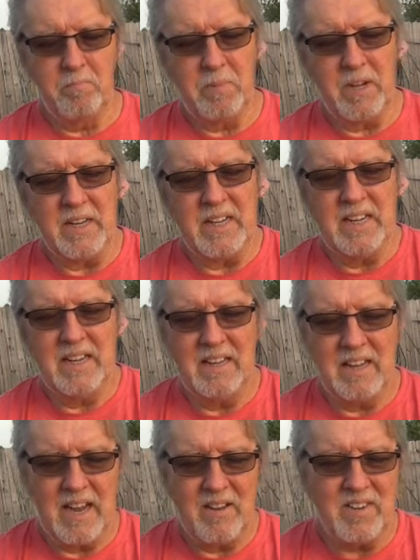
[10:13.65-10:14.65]
But
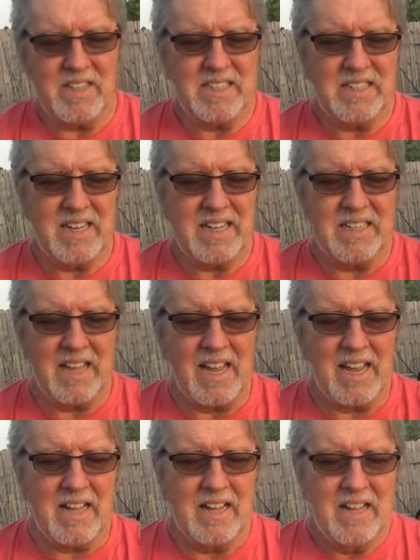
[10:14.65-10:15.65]
having said
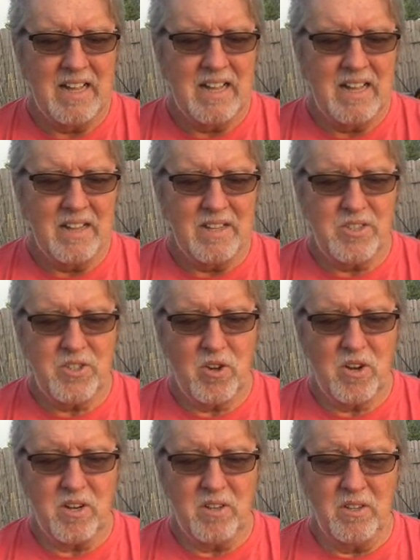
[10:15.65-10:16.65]
that, let's
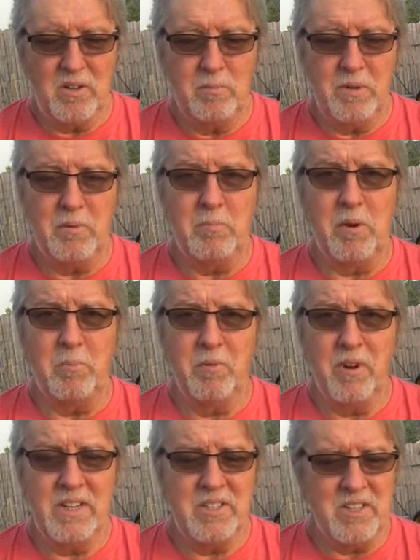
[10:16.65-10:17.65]
talk a little bit about
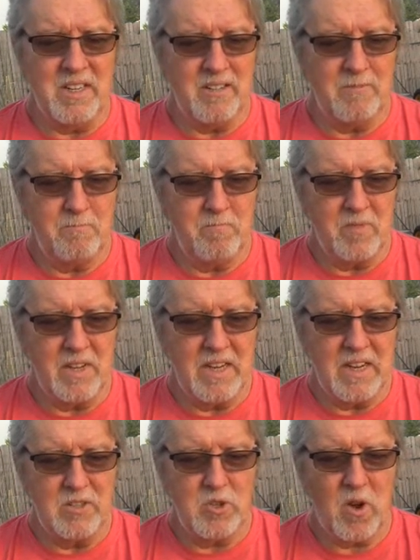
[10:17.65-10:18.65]
pricing.
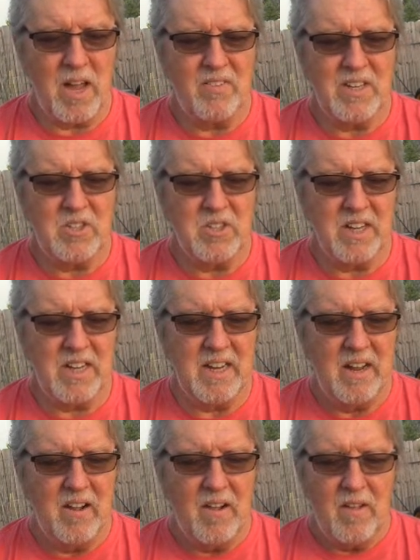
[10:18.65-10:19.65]
Okay, so obviously,
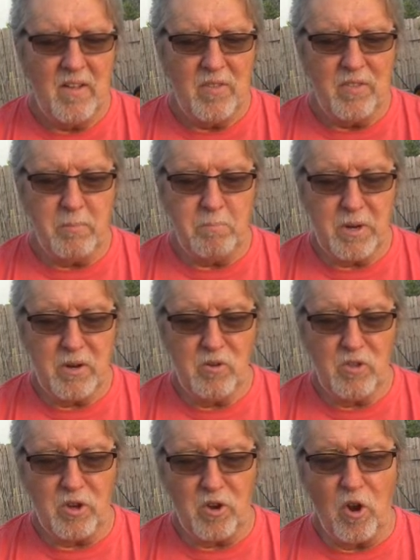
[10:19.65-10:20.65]
the bigger
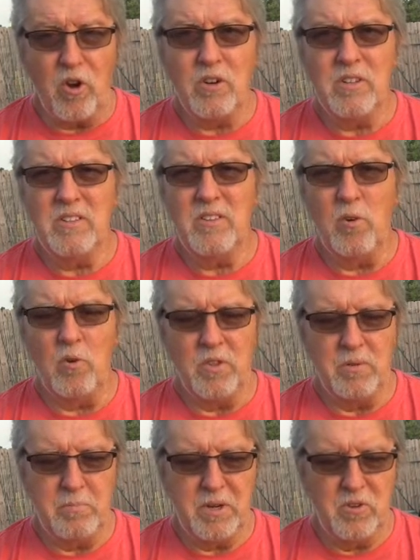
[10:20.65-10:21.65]
the garden or
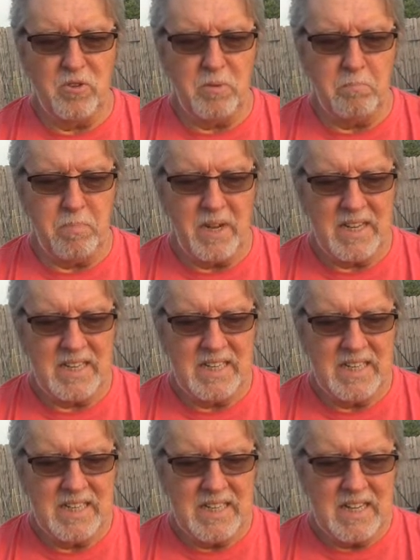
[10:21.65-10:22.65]
the bigger the bed,
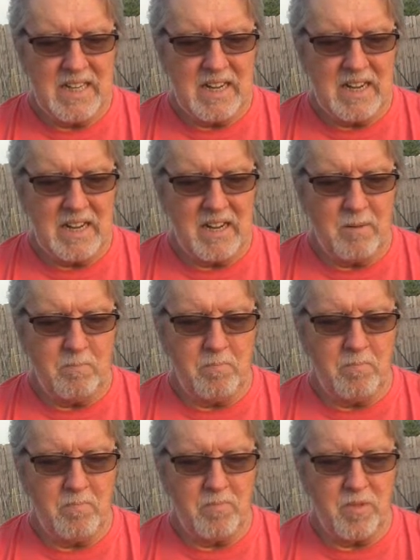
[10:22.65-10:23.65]

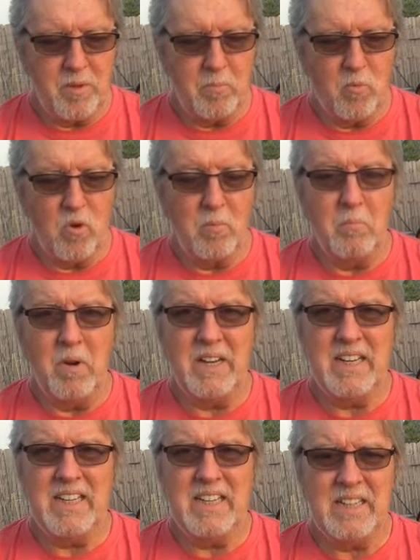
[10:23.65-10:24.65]
the more
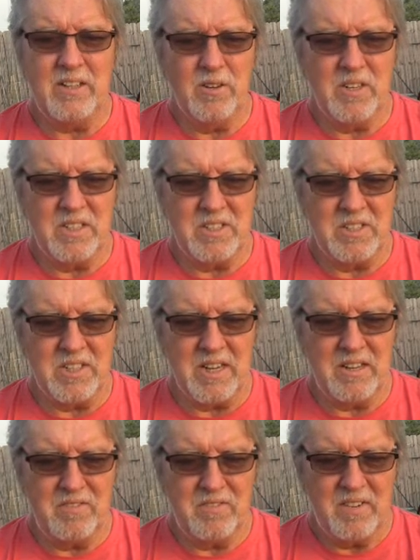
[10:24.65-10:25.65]
money that you're going to
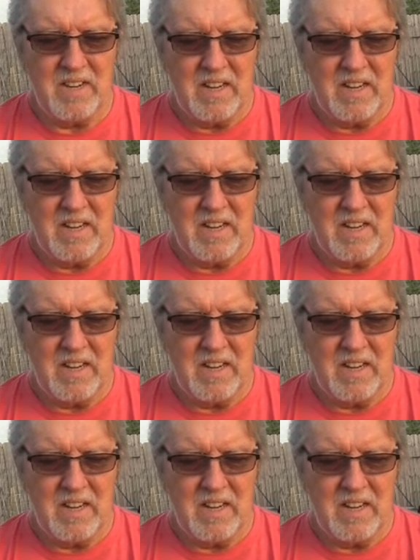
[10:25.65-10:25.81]
save